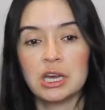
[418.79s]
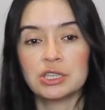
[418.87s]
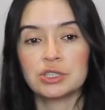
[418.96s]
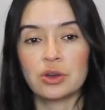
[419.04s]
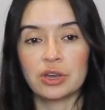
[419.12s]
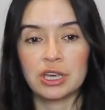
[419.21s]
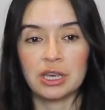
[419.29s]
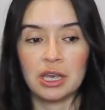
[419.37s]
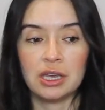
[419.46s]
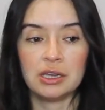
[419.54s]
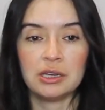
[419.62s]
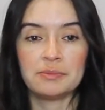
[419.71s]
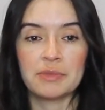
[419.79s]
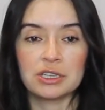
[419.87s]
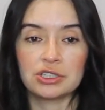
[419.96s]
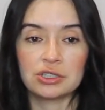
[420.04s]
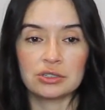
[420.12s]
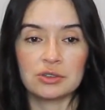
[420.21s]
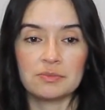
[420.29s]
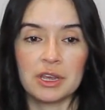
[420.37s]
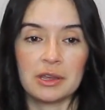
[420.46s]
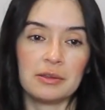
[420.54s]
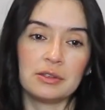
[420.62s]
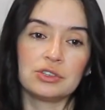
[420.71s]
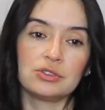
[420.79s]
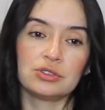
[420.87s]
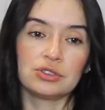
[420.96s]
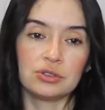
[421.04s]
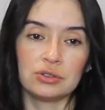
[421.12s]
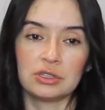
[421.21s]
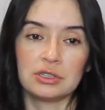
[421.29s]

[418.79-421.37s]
So he mentioned to me, you should